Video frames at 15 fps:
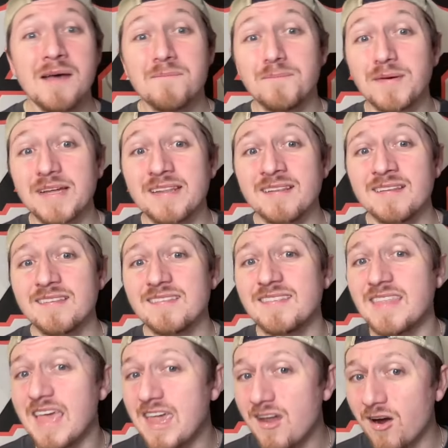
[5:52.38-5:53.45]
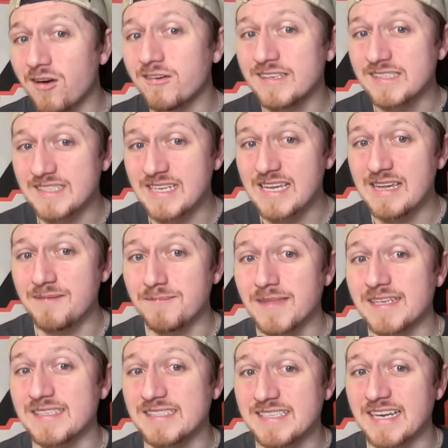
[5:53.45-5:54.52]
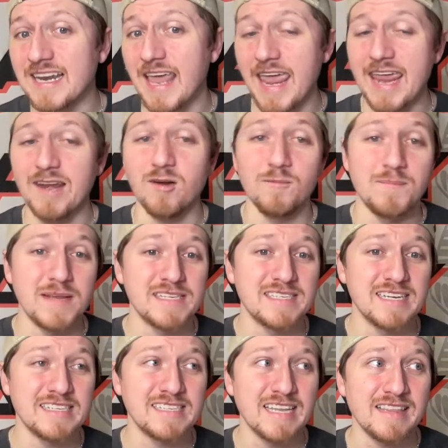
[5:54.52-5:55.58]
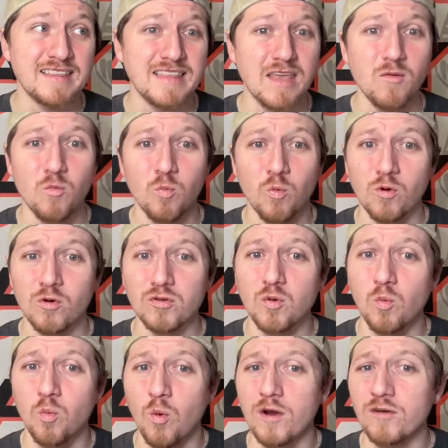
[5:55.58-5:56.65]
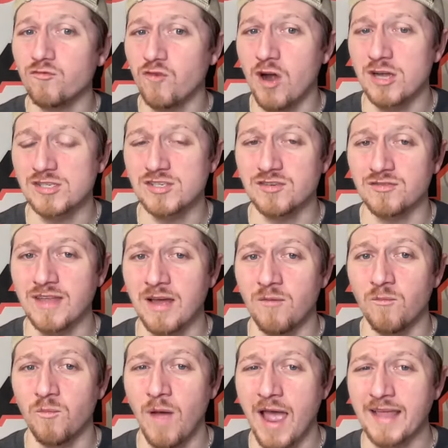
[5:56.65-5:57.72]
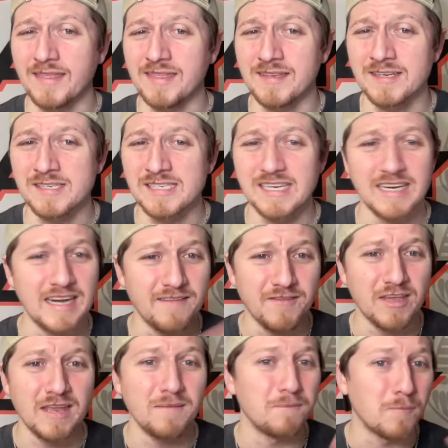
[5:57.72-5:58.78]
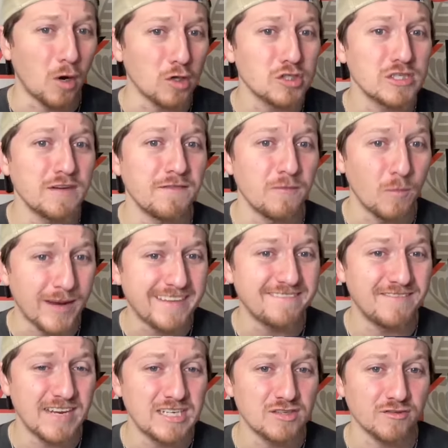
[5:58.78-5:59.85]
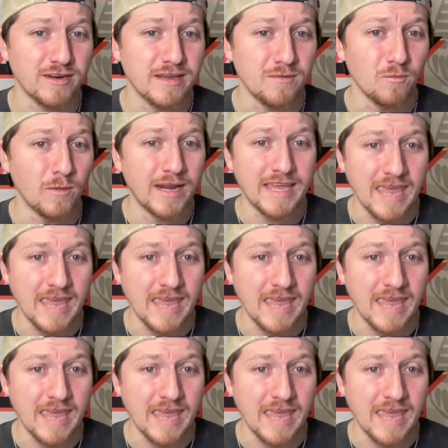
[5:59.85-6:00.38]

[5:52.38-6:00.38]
but they are a team that did handle business, and they were the one roster that had the significant margin of victory when it